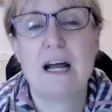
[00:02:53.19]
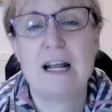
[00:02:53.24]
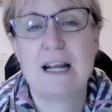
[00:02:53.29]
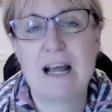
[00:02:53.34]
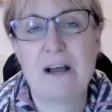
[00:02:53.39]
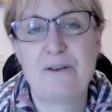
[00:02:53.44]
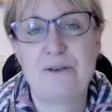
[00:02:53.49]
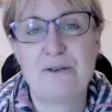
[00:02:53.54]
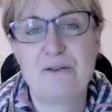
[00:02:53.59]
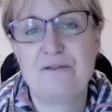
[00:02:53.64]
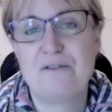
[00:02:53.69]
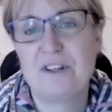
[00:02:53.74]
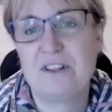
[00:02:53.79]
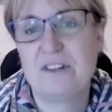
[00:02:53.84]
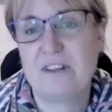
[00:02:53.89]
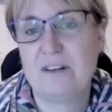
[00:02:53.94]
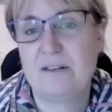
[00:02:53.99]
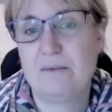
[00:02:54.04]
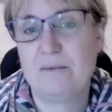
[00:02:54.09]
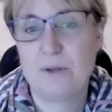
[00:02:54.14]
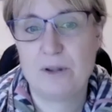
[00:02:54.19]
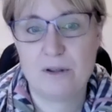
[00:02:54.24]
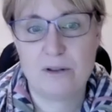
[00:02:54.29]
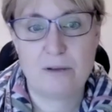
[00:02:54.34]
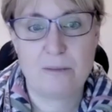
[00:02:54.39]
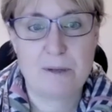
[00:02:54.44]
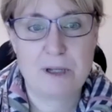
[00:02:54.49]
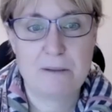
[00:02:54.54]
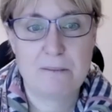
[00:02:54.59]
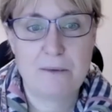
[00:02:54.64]
and how you fit in with other
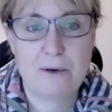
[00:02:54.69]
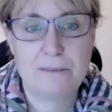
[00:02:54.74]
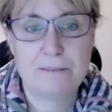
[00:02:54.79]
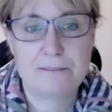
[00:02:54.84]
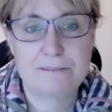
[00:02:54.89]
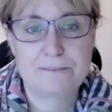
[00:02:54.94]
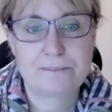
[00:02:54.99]
people.